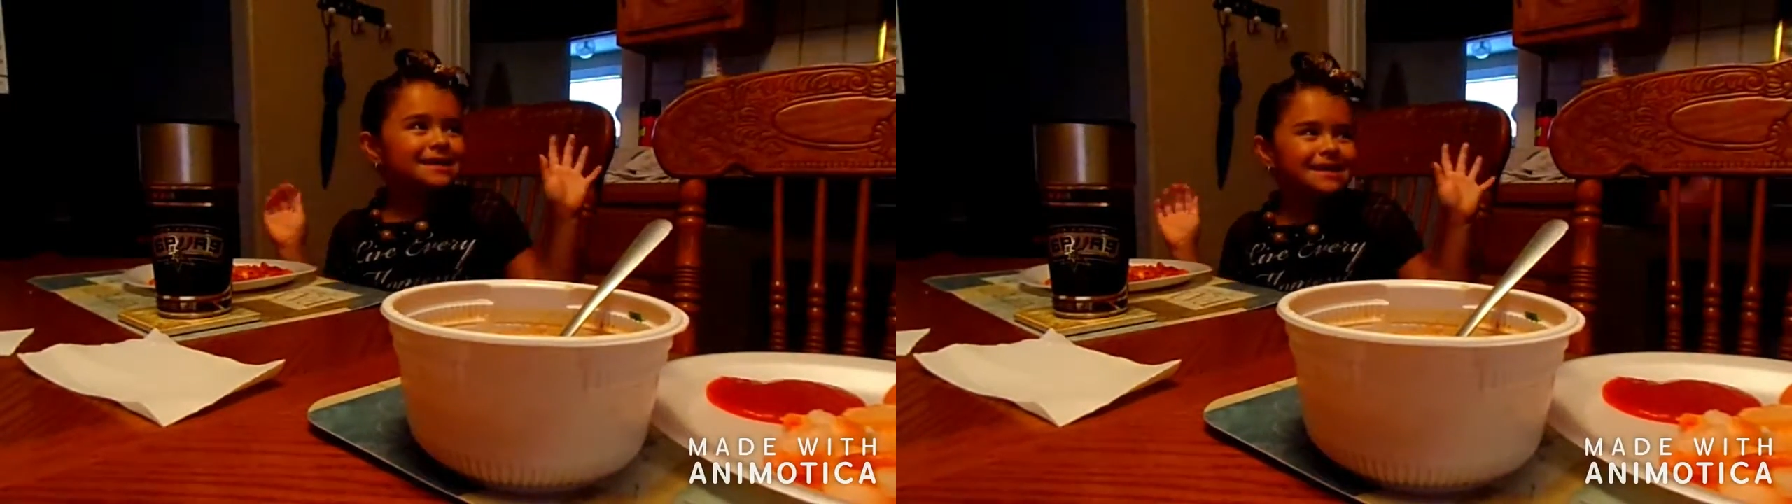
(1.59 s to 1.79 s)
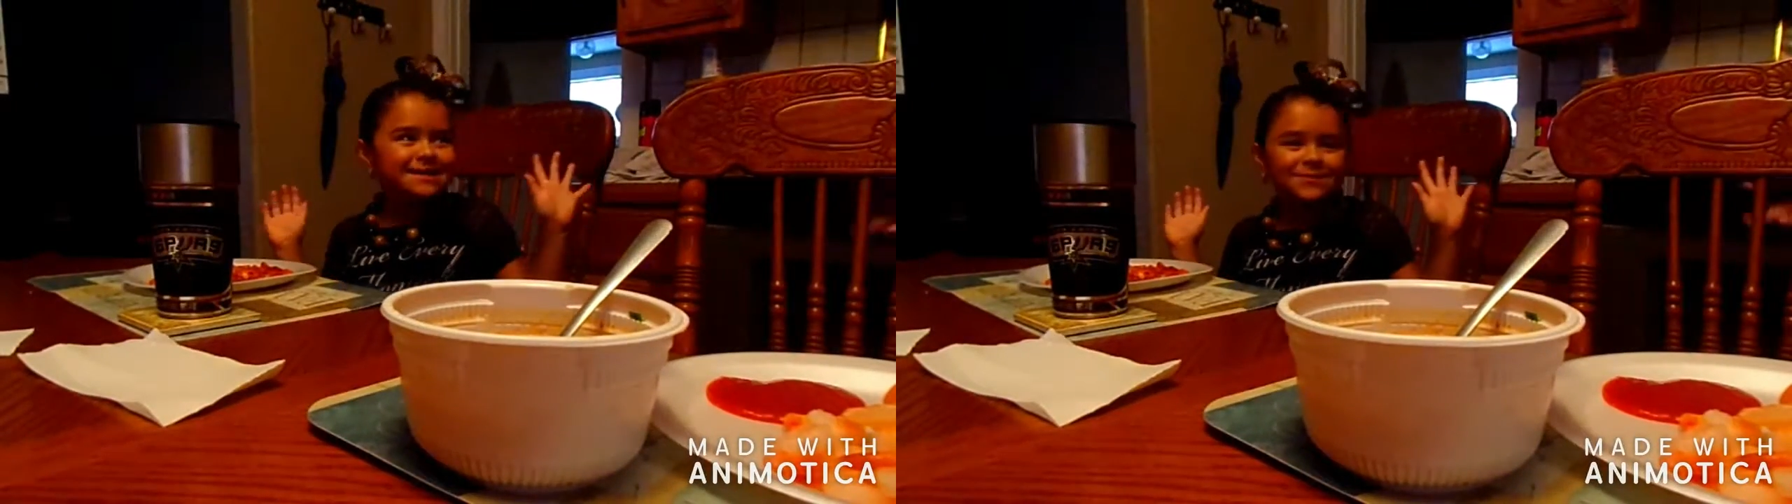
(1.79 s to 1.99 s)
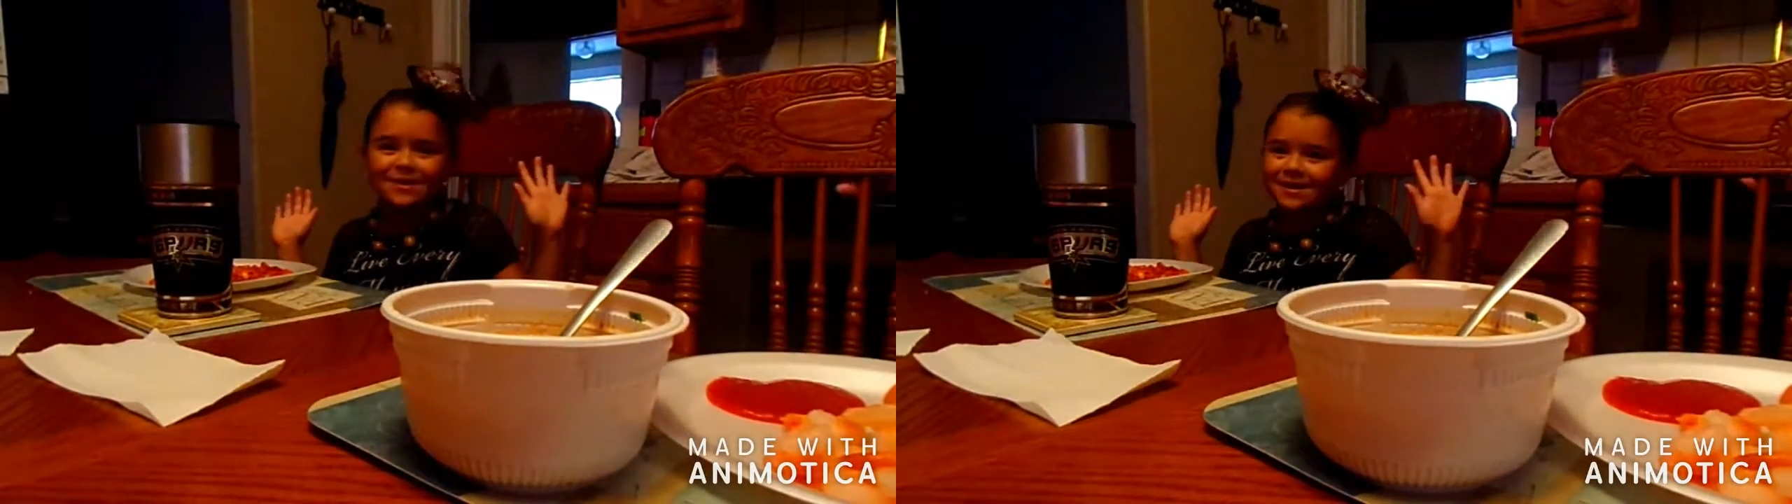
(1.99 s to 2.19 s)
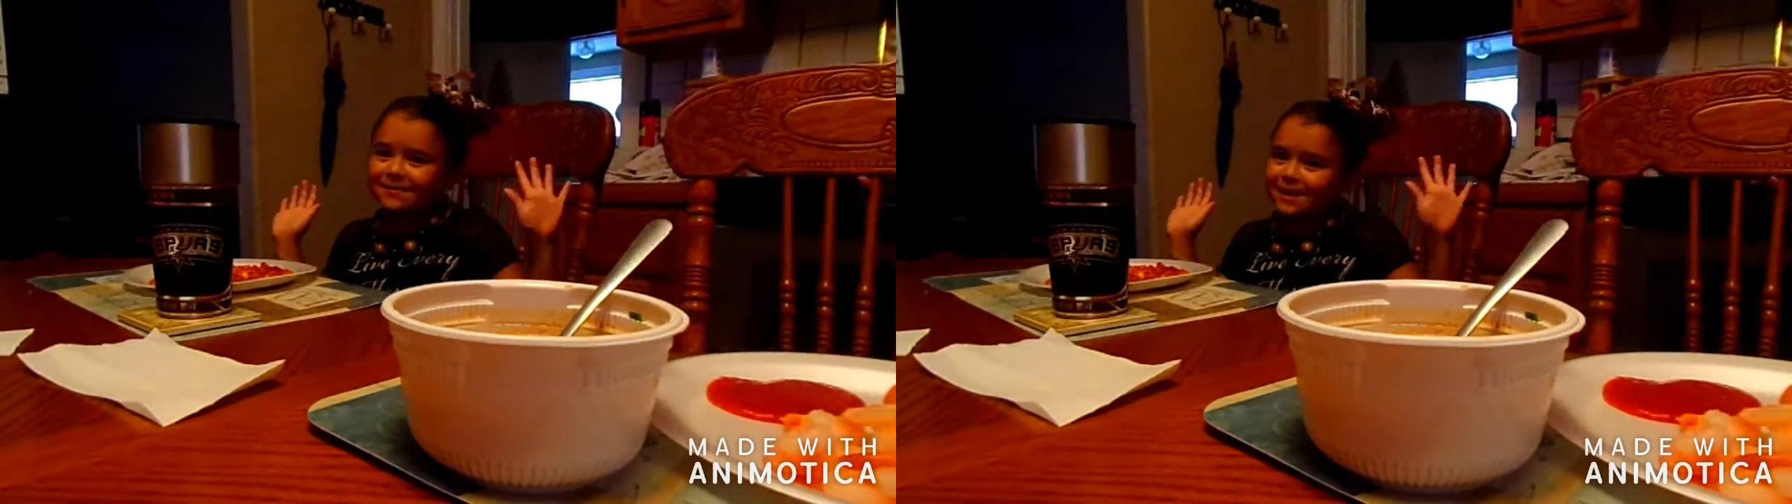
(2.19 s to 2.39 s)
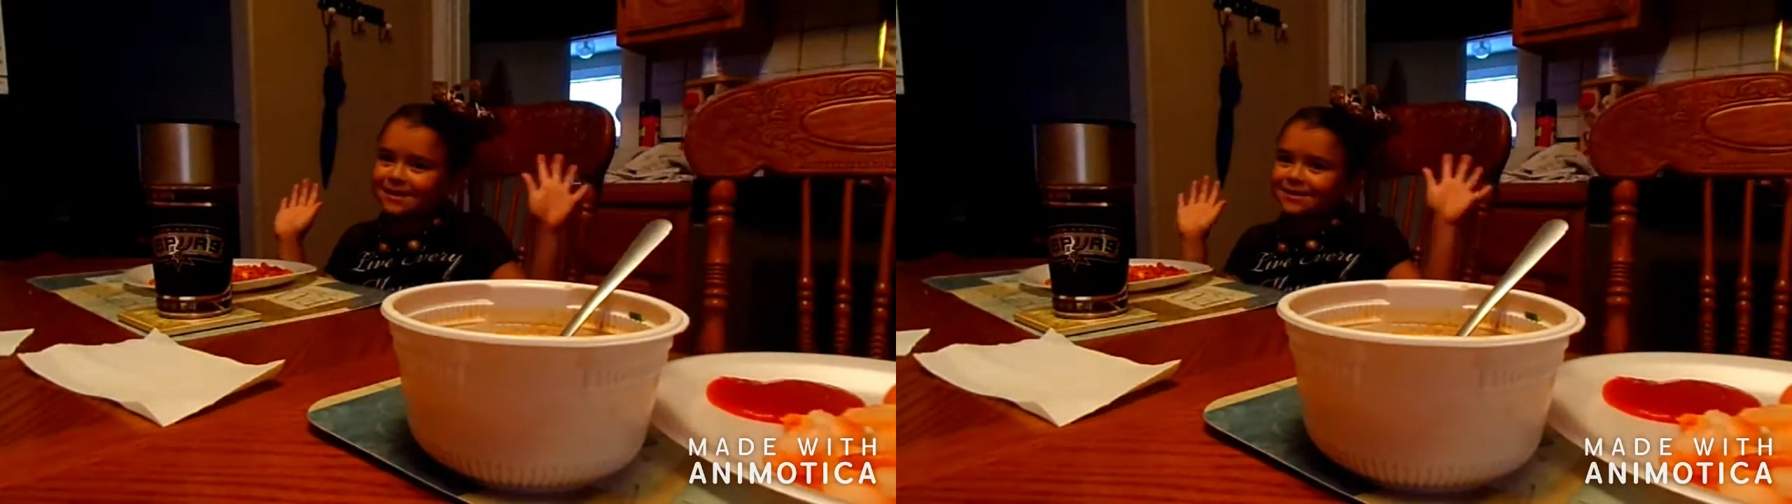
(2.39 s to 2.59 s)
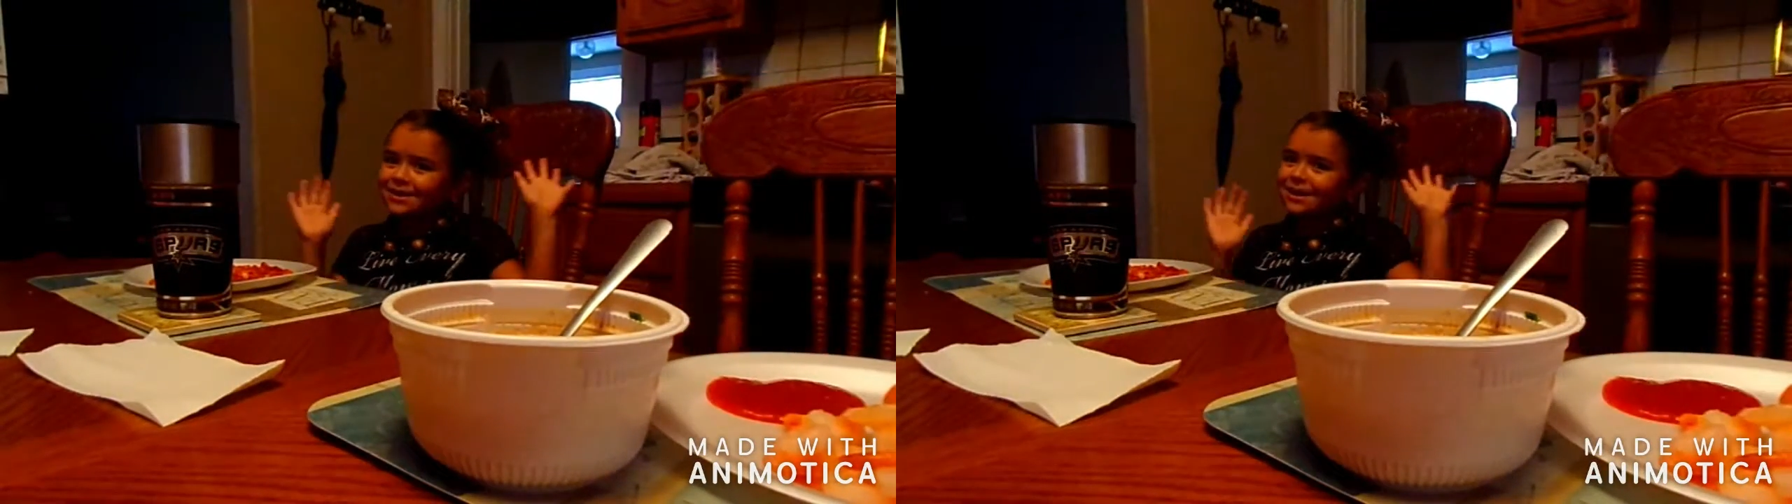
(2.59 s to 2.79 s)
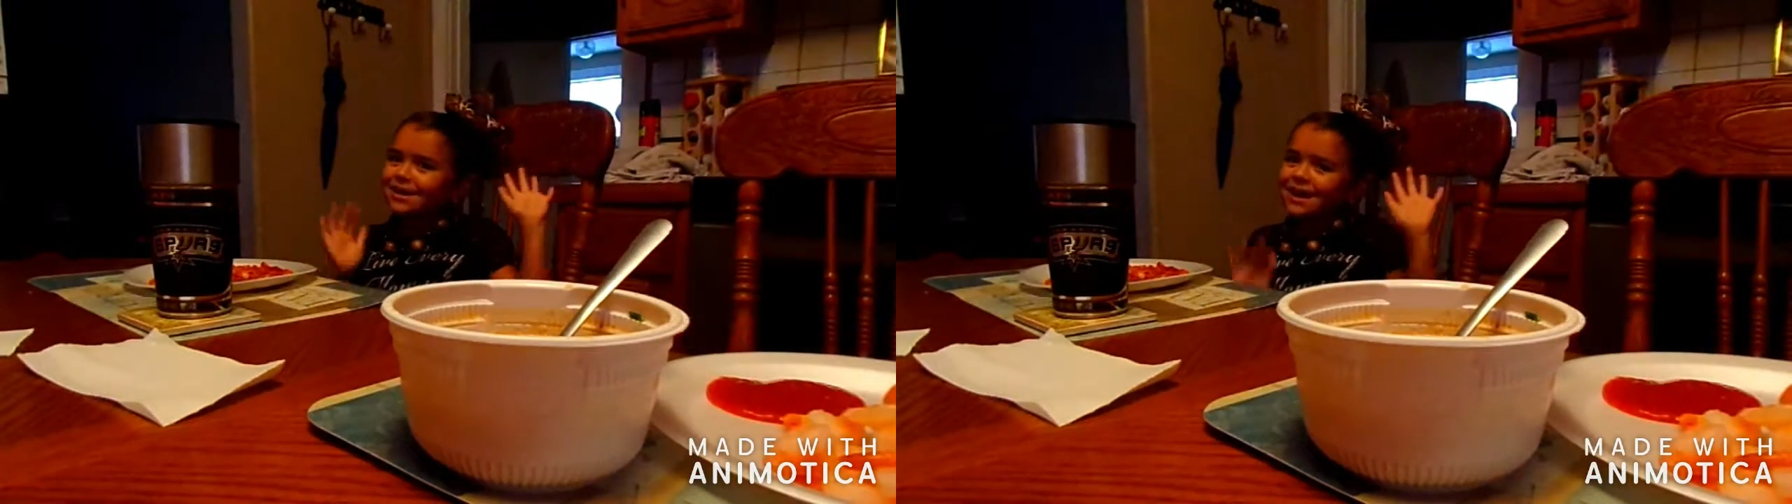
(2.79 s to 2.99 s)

welcome back to our